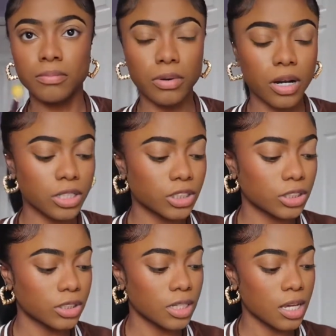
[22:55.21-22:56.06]
brush.
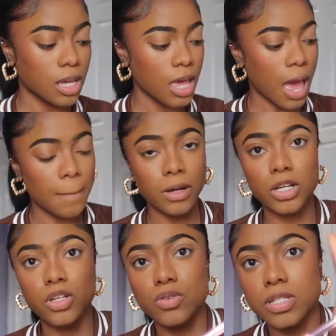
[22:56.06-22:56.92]
I'm
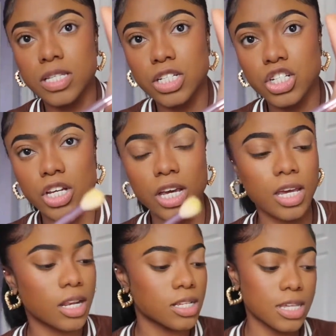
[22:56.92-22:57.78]
gonna use this
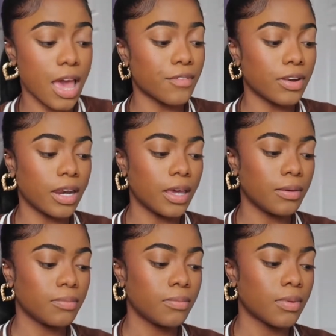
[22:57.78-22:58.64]
shade. It doesn't have a
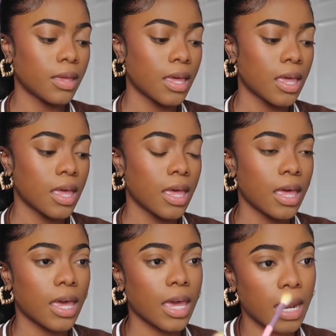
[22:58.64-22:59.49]
name,
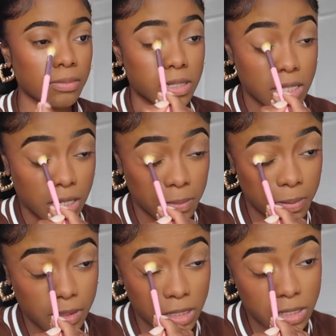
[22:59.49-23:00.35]
and I'm just gonna
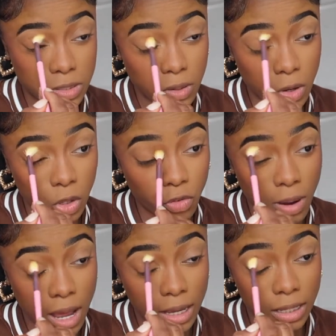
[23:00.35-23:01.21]
put this all over
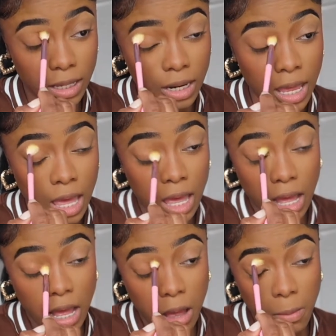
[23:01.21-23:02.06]
my eyelid.
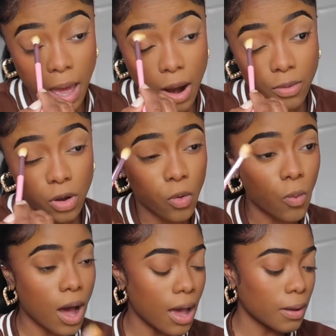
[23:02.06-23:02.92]
I don't know
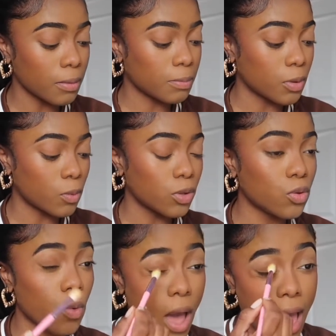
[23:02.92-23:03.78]
why, but when
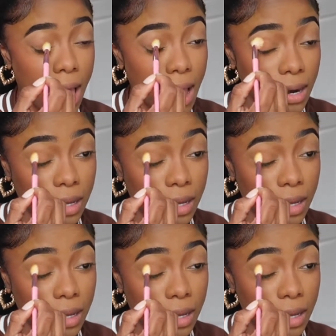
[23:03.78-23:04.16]
you add